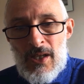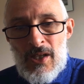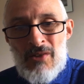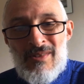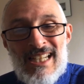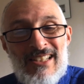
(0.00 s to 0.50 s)

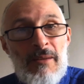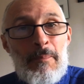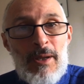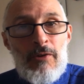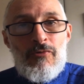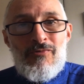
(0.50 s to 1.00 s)
You need to
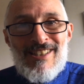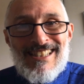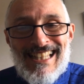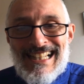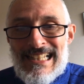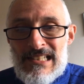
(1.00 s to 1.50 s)
build
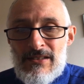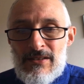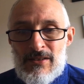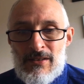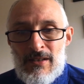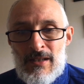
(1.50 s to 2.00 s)

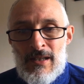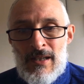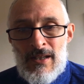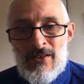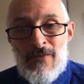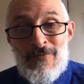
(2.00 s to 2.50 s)
resilience
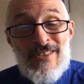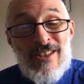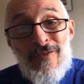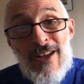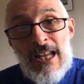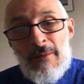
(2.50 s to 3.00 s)
to
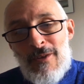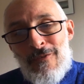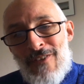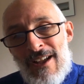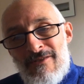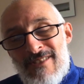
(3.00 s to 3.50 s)
develop the
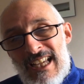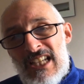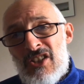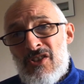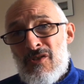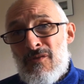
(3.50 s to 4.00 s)

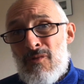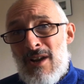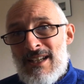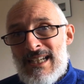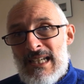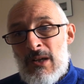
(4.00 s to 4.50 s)
foundation of
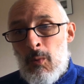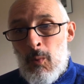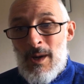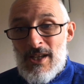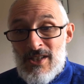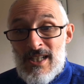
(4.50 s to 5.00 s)
running,
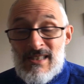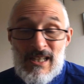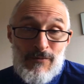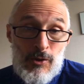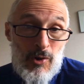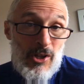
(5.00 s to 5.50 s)
which is,
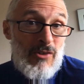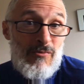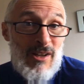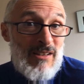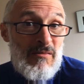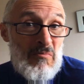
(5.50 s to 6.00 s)
if you're going to
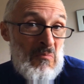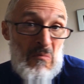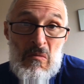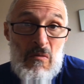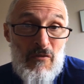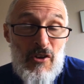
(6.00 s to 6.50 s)
run
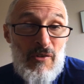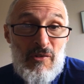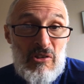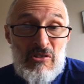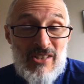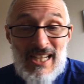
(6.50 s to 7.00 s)
further
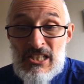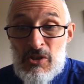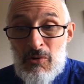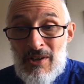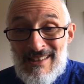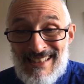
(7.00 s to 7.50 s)
than say
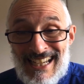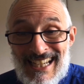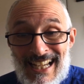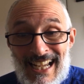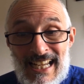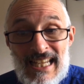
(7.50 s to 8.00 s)

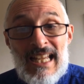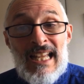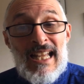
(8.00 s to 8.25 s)
10k,